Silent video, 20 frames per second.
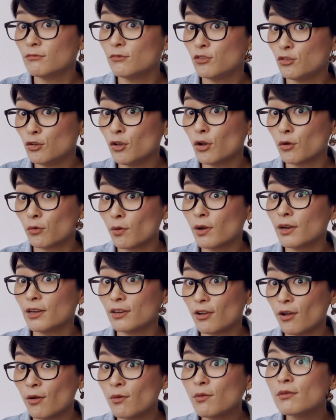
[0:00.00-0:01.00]
you already
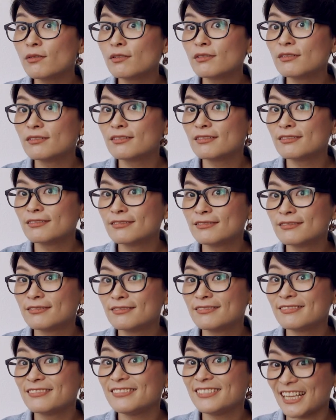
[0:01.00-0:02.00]
know?
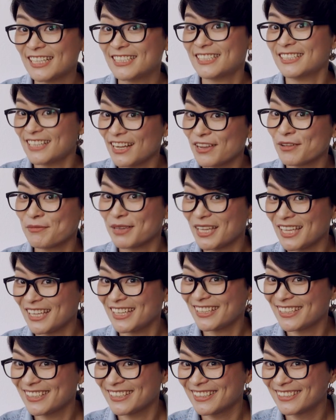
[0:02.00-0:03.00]
Yes, tell me.
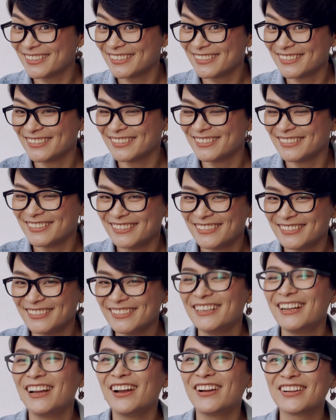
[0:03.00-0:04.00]

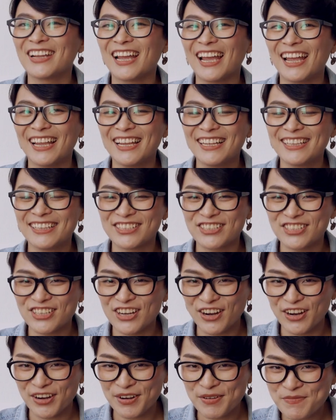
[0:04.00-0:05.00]
Okay, the
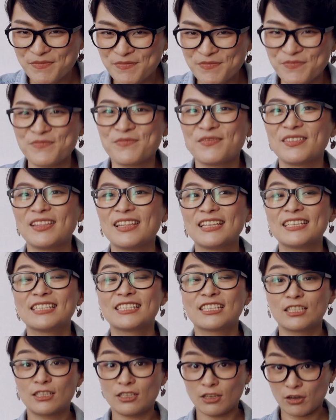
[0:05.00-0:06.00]
sharp
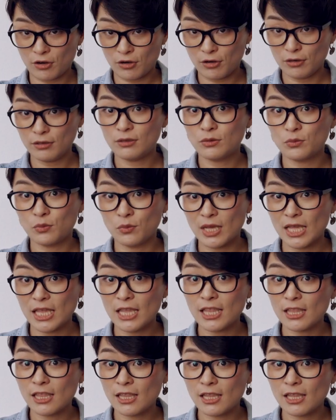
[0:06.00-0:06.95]
starts with